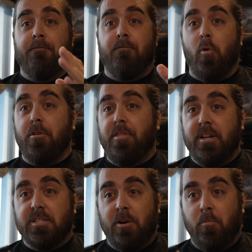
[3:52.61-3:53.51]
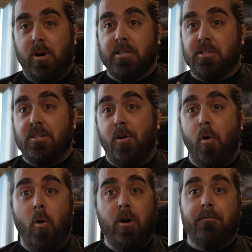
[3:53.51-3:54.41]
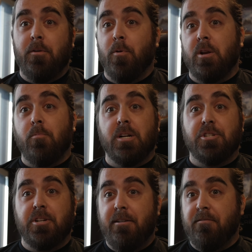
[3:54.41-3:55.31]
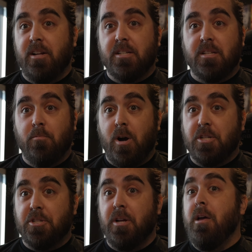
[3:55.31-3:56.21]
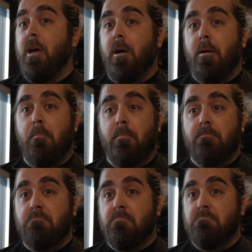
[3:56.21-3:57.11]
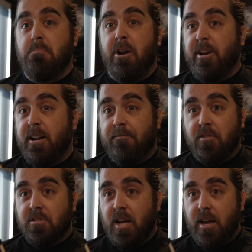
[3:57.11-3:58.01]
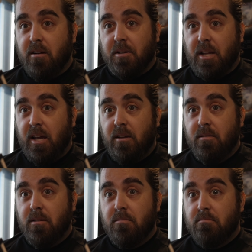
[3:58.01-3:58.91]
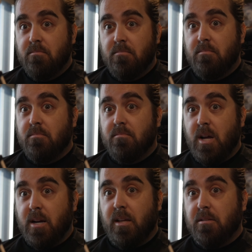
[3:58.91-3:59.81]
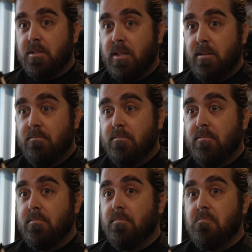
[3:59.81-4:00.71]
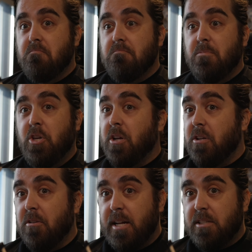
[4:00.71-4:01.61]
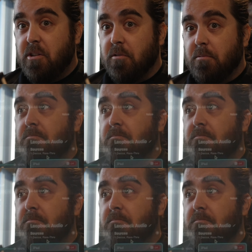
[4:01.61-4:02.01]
4 things at once. Or if you want to watch Netflix and watch Married at First Sight all day, not guilty, you could do that too.